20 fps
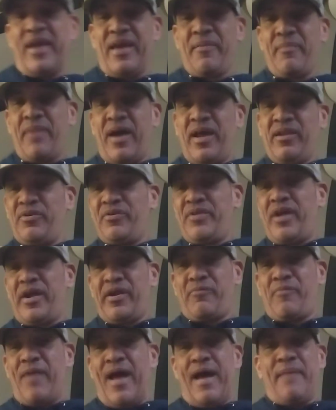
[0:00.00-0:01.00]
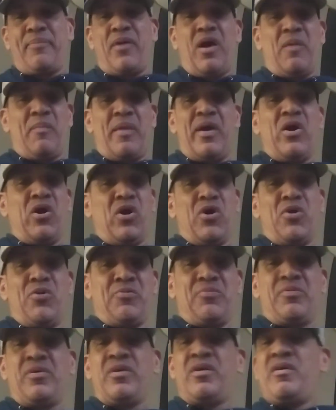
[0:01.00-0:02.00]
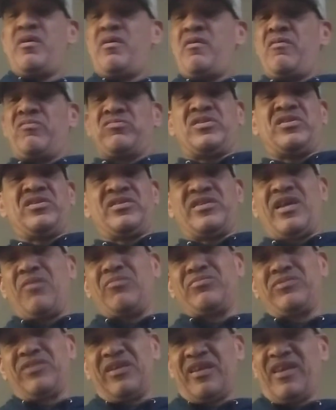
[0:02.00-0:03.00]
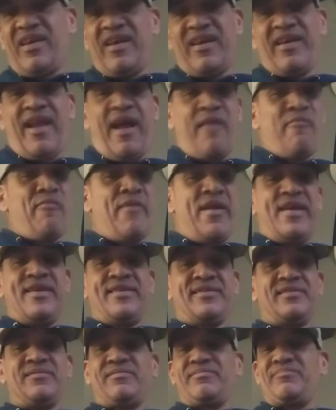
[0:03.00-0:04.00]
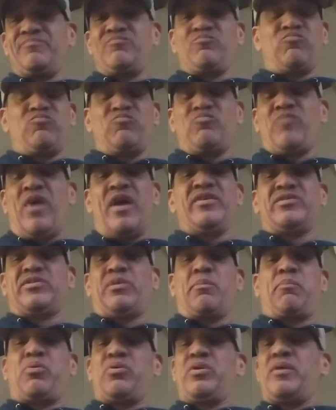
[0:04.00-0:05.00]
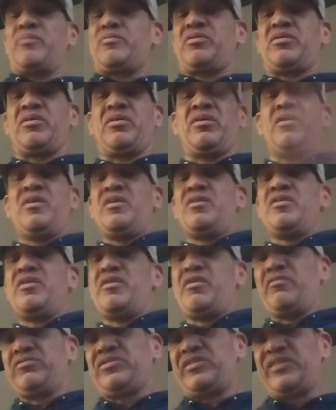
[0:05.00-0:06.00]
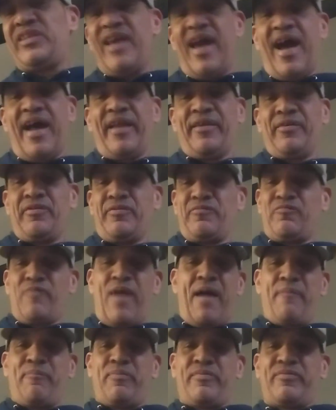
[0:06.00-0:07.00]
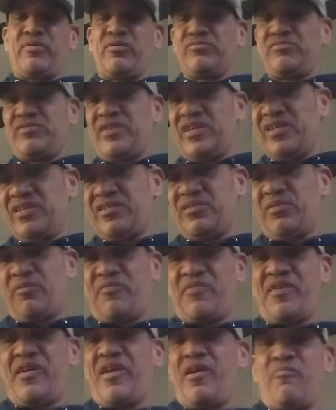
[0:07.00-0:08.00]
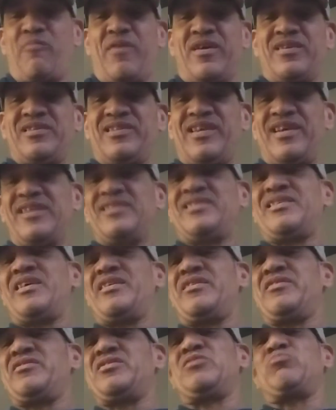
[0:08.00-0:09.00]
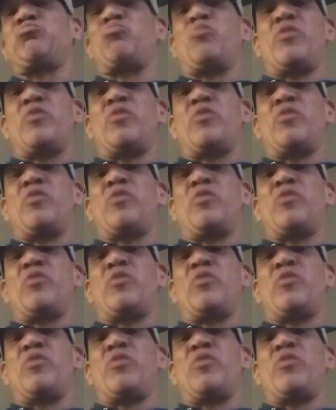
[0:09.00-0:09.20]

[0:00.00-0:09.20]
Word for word: game. I learned how to rap on my own since I was a kid. I raised I used to pull up to, you know, Seattle and rap with those niggas over there at Westlake Center, just